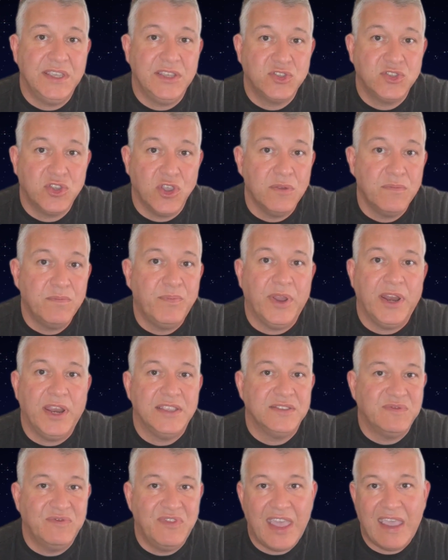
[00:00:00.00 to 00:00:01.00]
is good, but
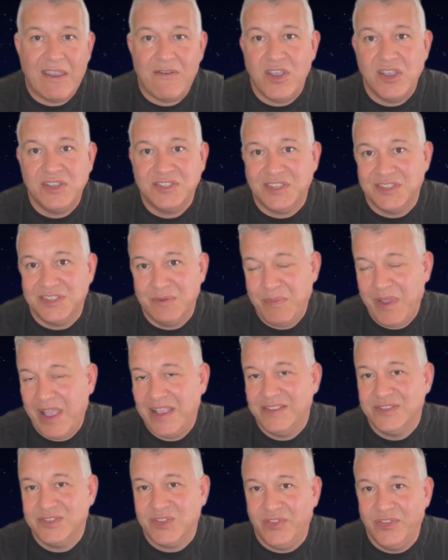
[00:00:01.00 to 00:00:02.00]
it's various and
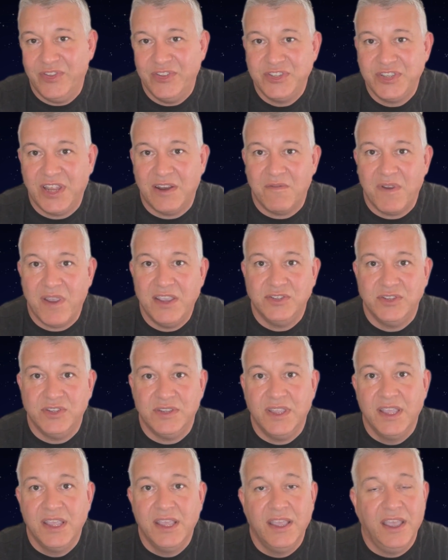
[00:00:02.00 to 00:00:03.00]
depends on the
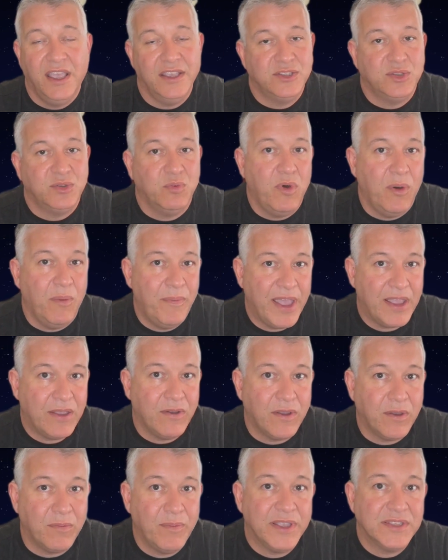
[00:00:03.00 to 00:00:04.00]
generation as to what
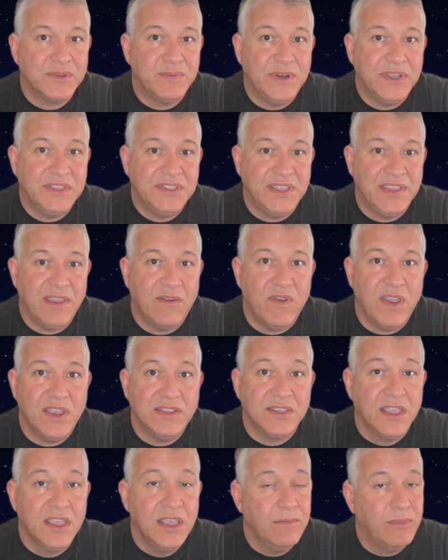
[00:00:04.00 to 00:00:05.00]
backward compatibility there
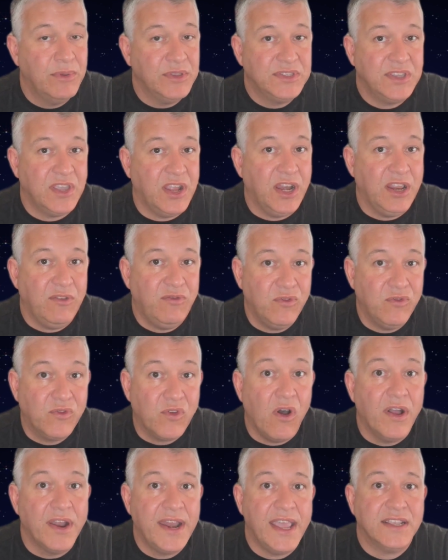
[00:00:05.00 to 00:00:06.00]
is. But certainly if you've
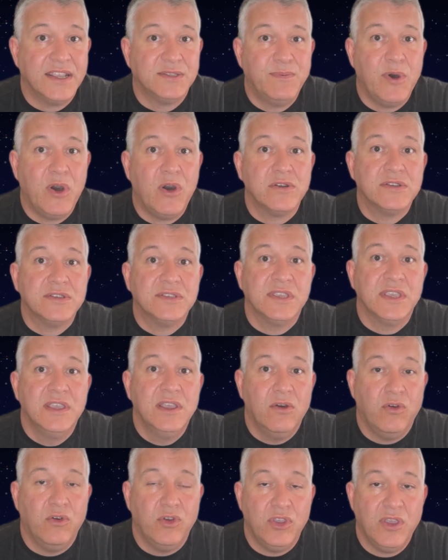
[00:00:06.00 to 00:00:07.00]
got an Xbox,
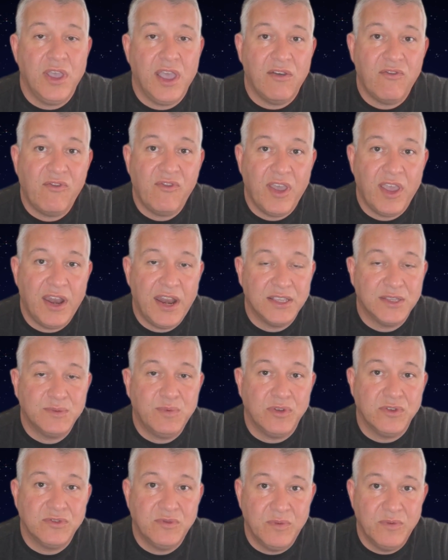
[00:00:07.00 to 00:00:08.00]
or you have an
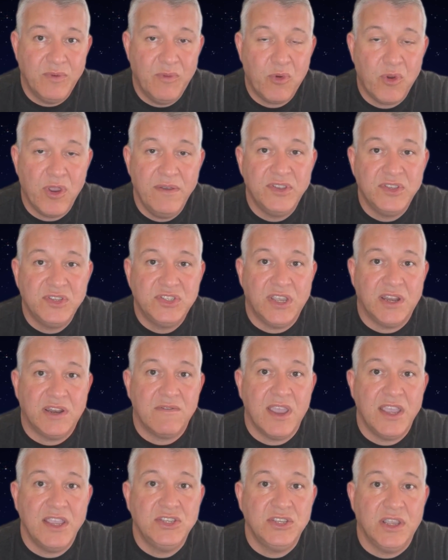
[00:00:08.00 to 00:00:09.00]
Xbox from a previous
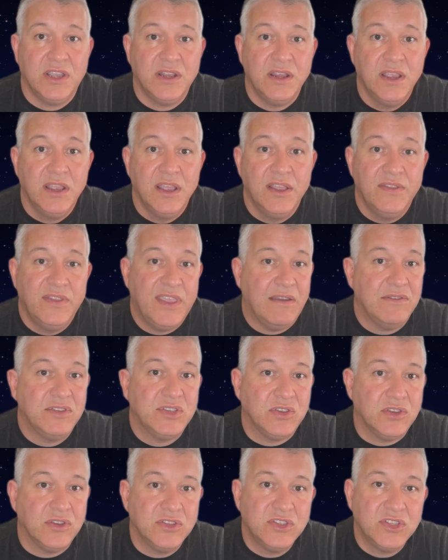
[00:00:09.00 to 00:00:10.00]
generation, there is
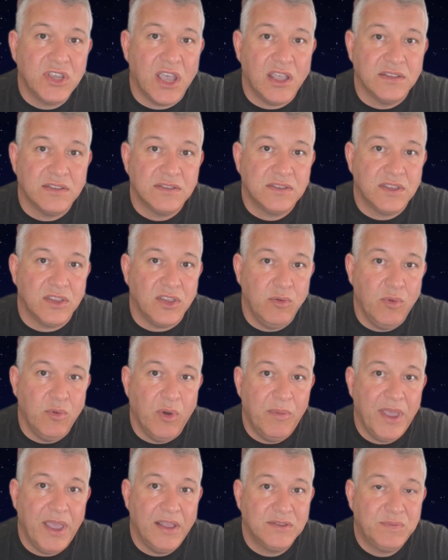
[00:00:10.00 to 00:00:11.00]
a good chance that you
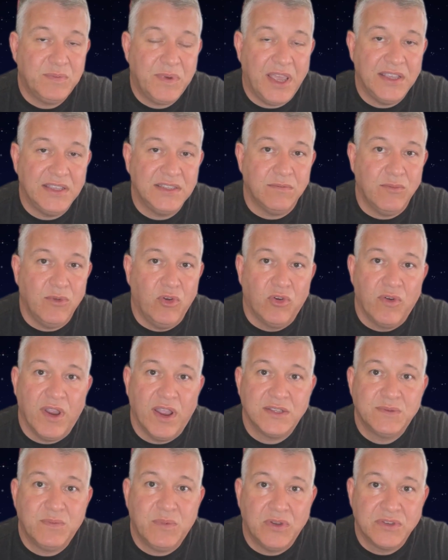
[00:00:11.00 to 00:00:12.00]
will be able to play some older
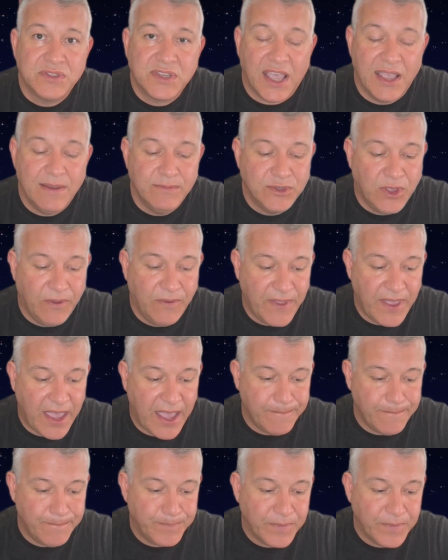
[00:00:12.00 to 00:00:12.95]
Xbox games on there.